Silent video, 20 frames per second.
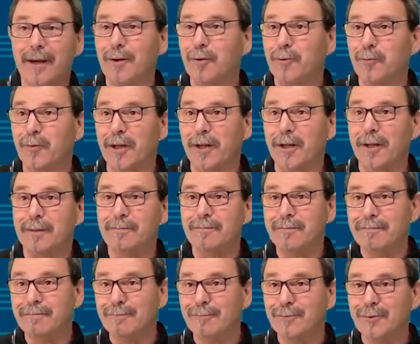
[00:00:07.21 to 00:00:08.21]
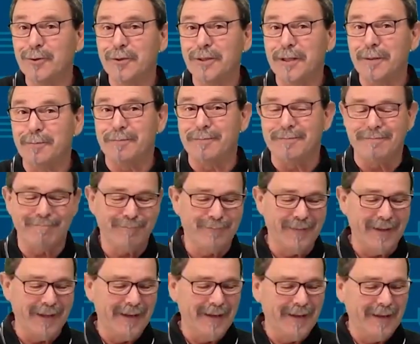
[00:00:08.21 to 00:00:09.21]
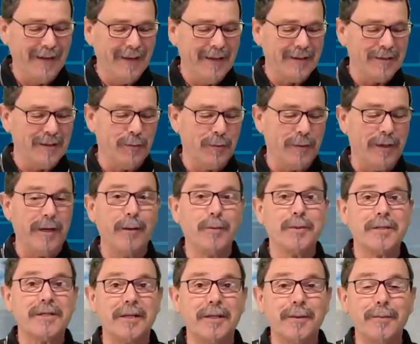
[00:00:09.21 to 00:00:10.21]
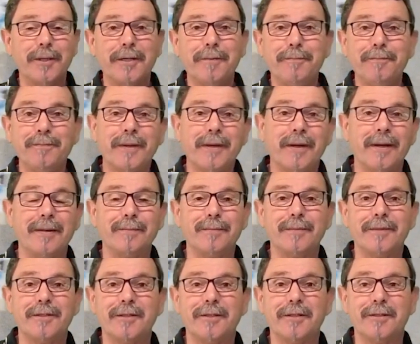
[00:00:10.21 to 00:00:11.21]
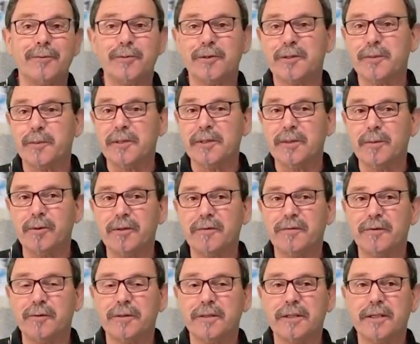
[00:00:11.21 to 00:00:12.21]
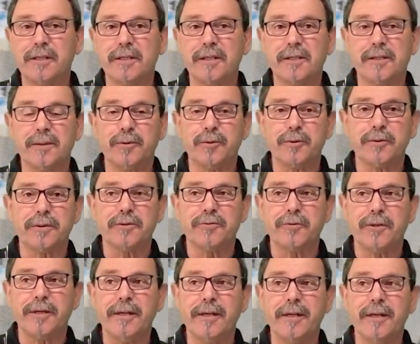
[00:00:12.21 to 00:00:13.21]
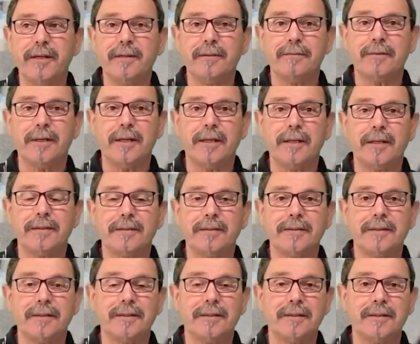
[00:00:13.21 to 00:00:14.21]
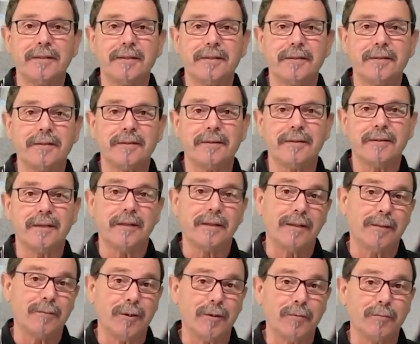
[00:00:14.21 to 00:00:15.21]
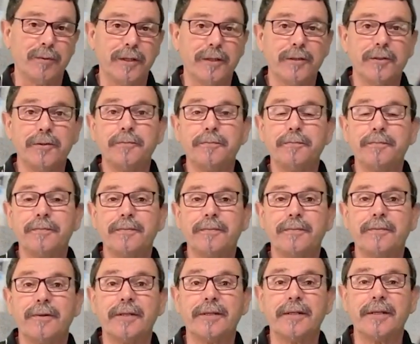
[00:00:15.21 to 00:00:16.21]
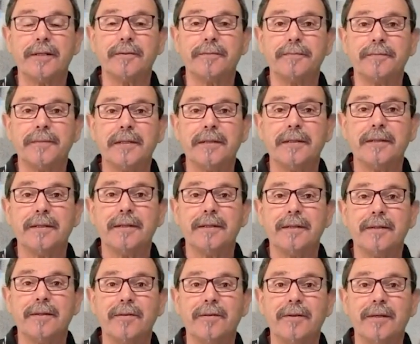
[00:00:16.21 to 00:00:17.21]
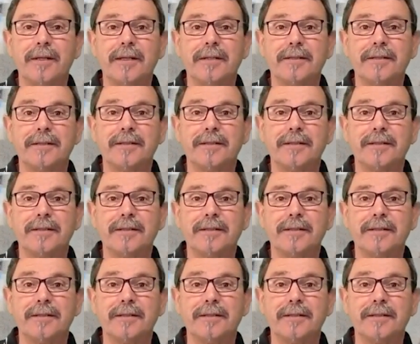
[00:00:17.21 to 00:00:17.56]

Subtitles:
and welcome to TEAM. So my name is Elmar. I'm responsible for technical support and training, and I'm hoping you right now that